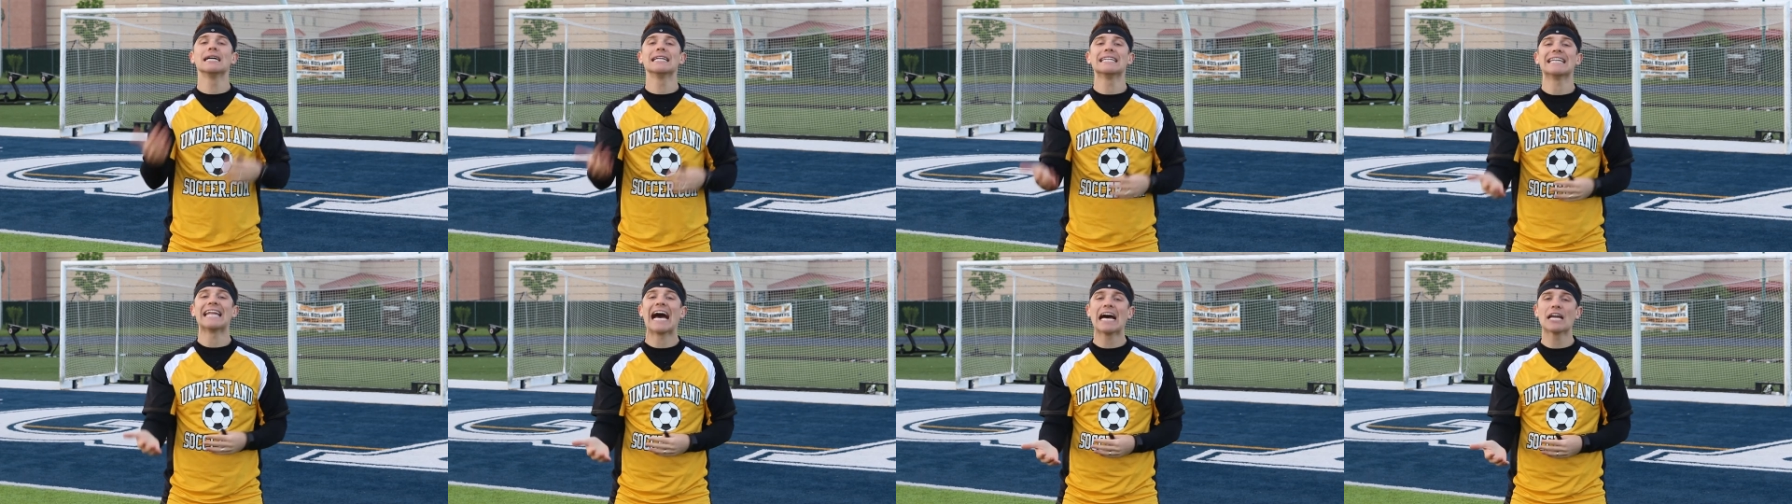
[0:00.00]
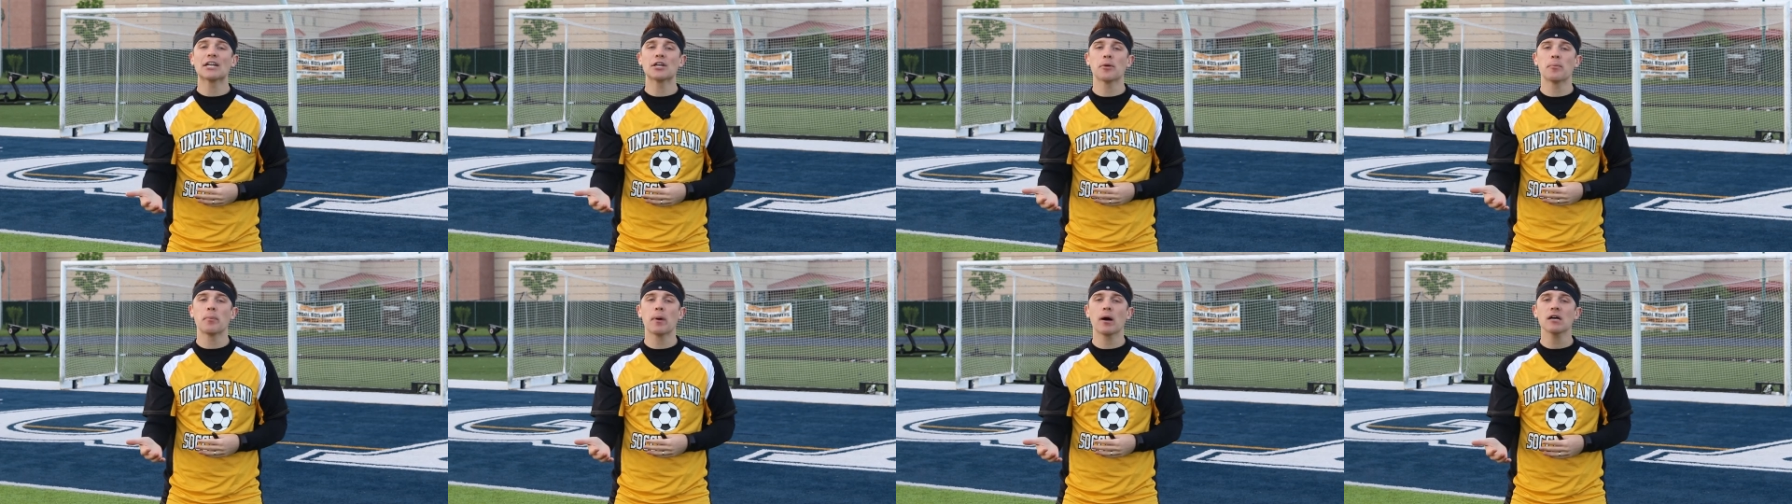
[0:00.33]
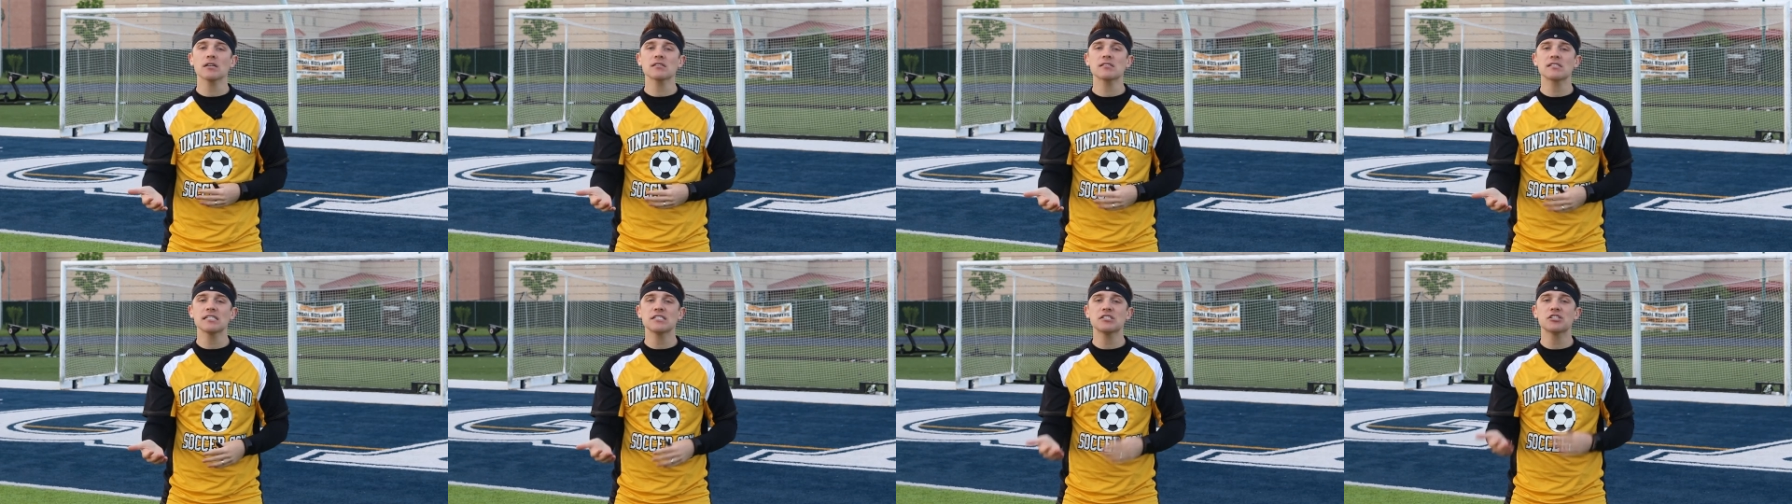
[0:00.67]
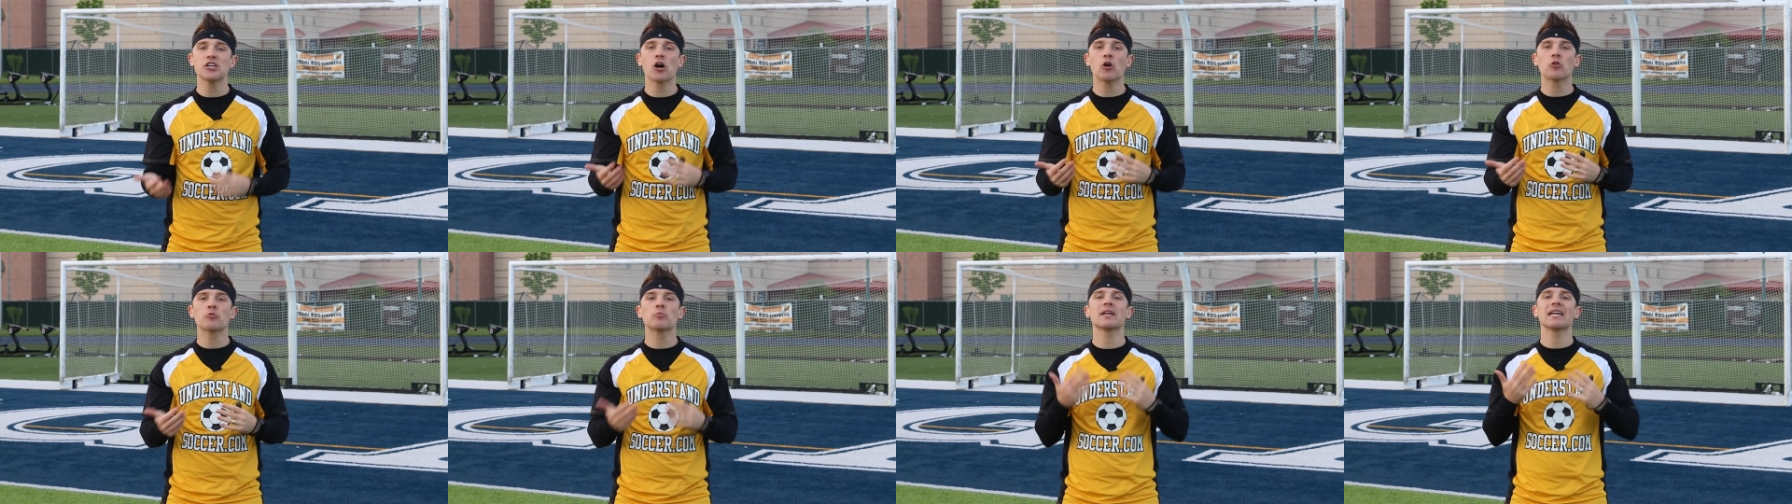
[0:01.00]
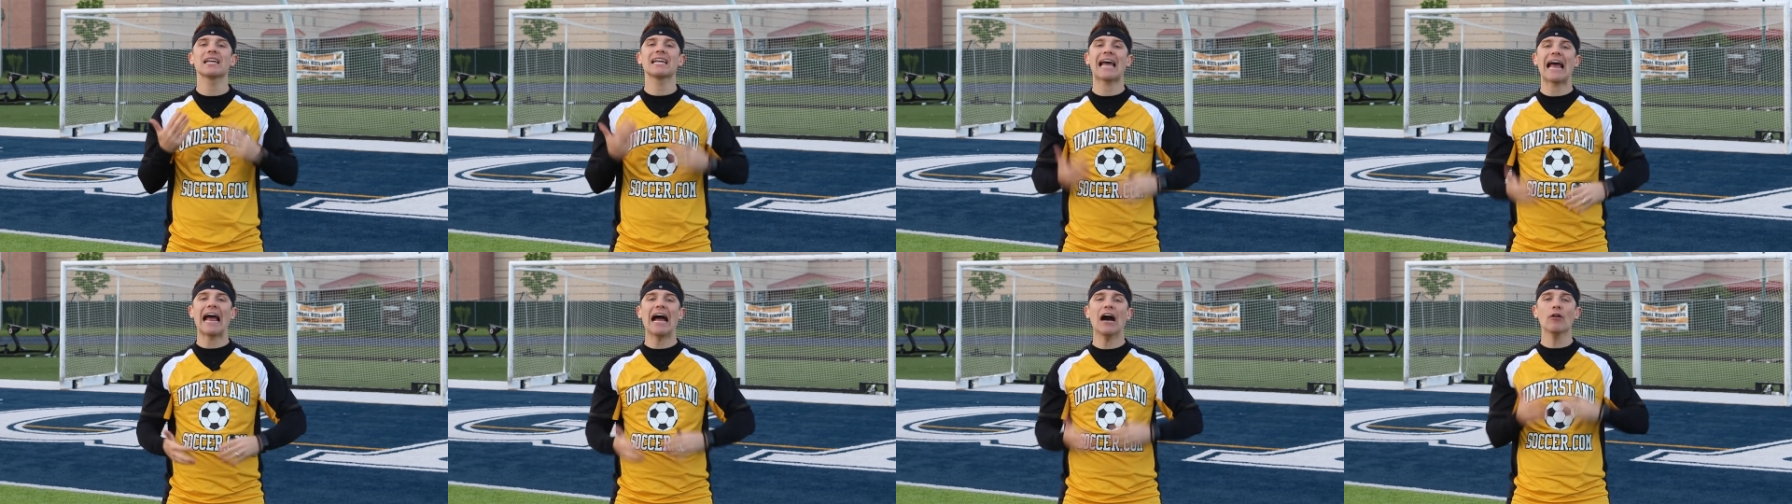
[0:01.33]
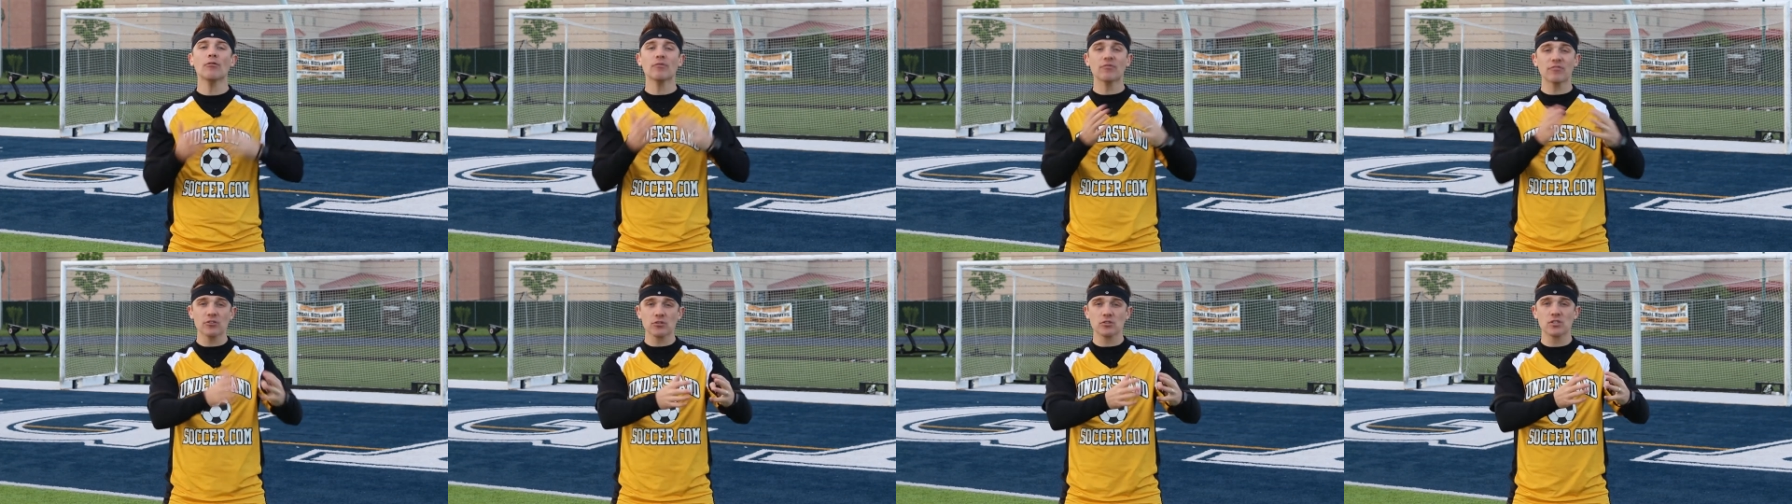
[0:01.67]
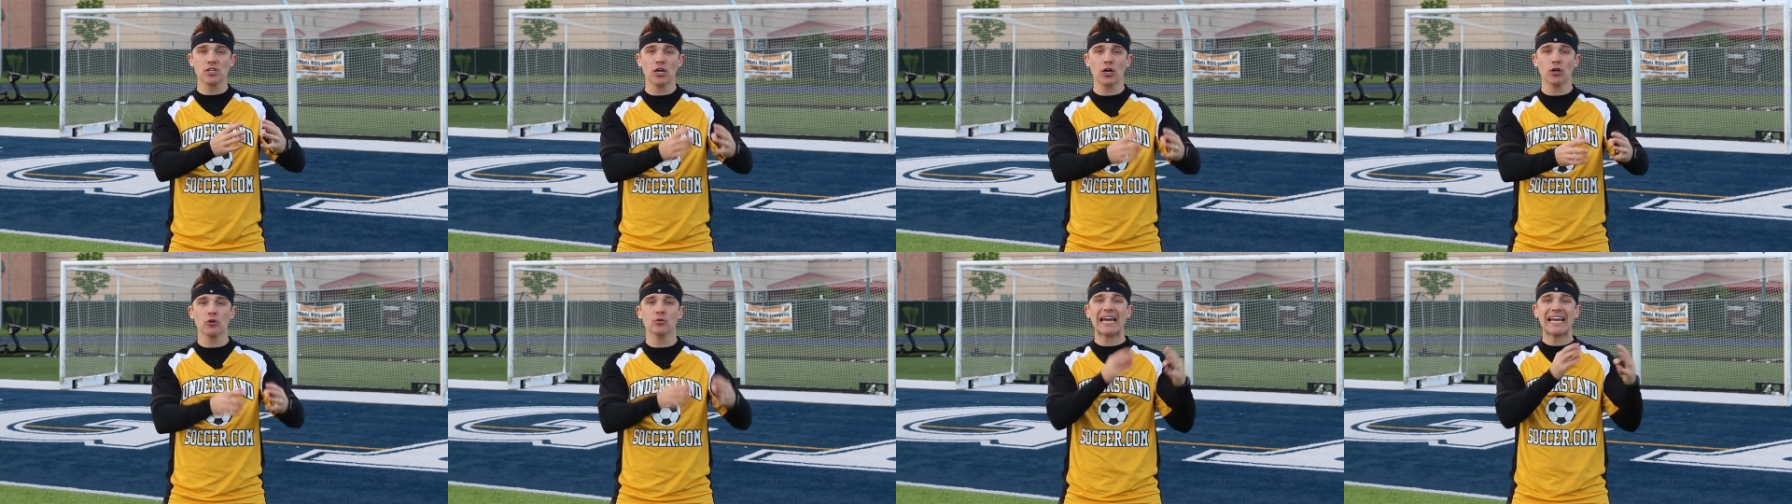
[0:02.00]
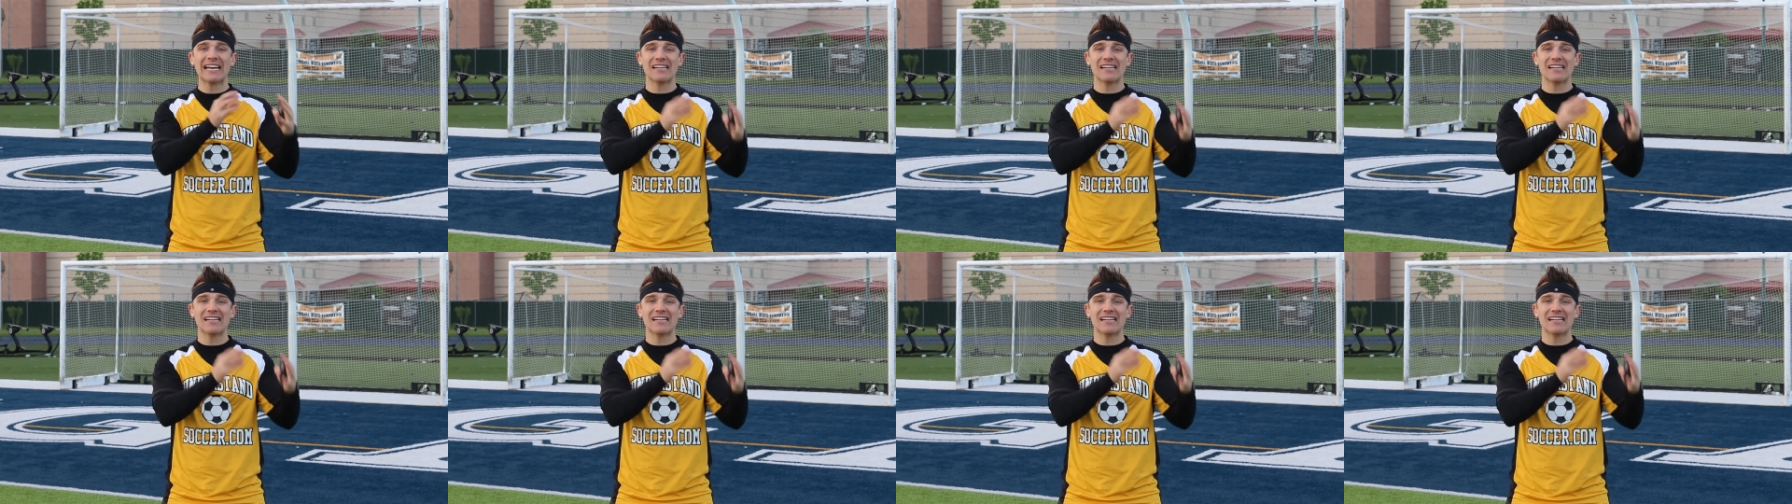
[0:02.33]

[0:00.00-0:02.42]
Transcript: Not in a bossy tone, but in a helpful tone